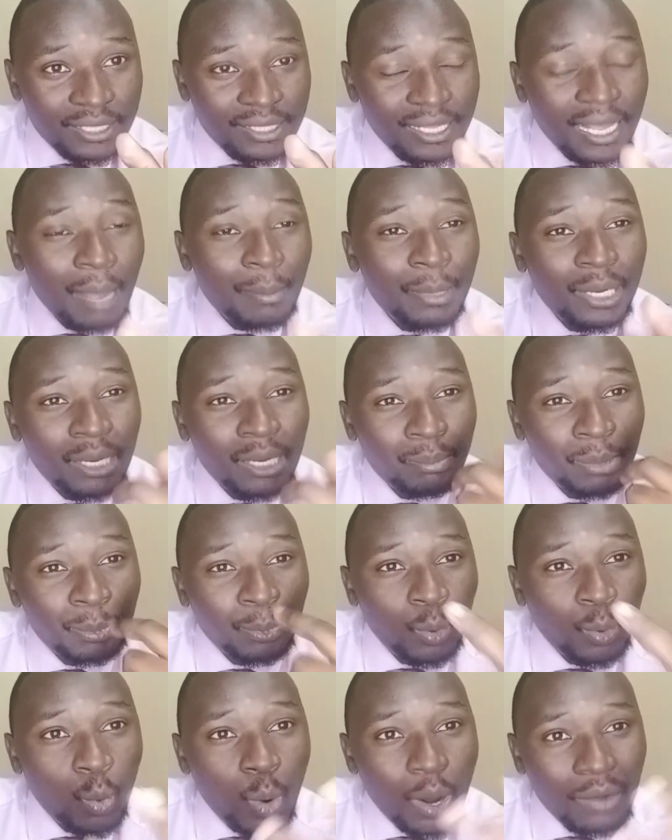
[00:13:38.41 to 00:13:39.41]
There are many
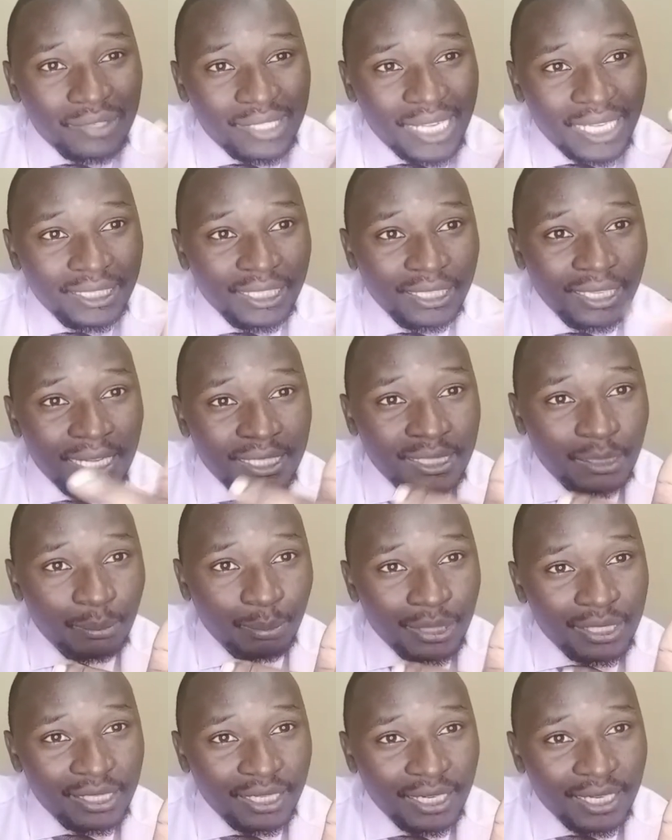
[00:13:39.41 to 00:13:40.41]
people who have started that
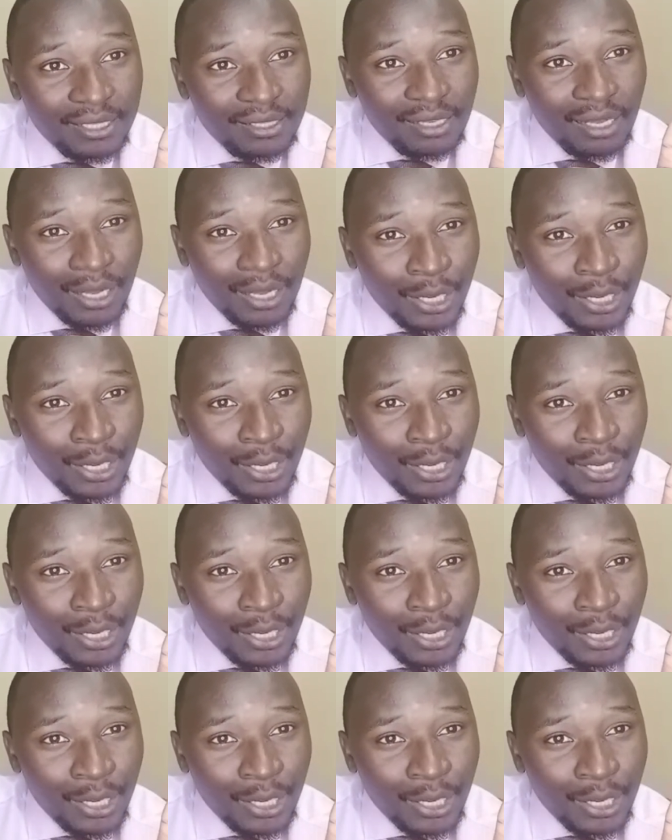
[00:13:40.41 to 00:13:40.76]
business.